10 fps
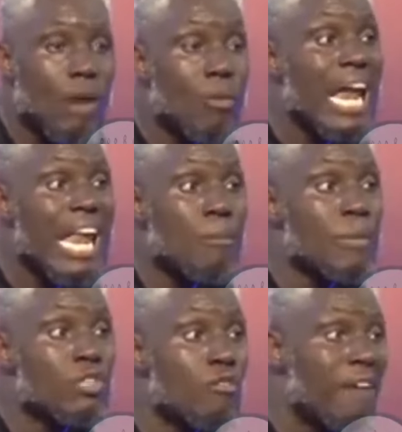that will allow
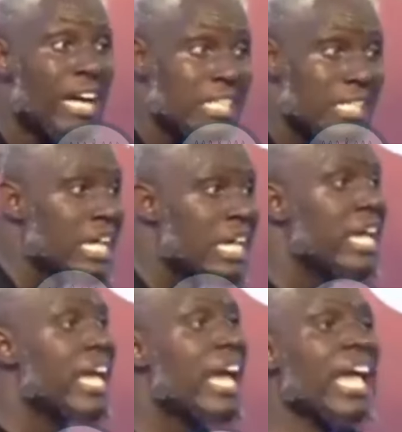me to find it.
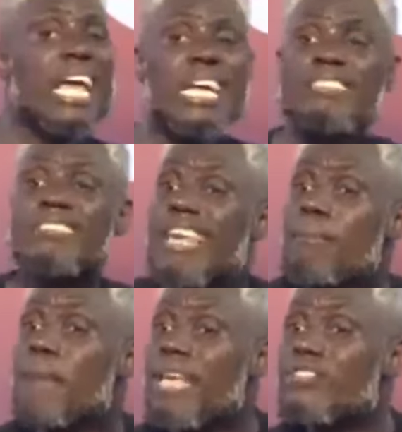
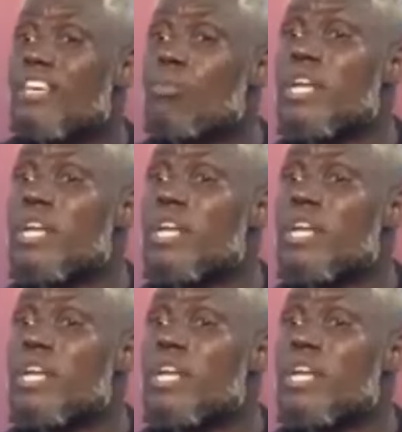Intimacy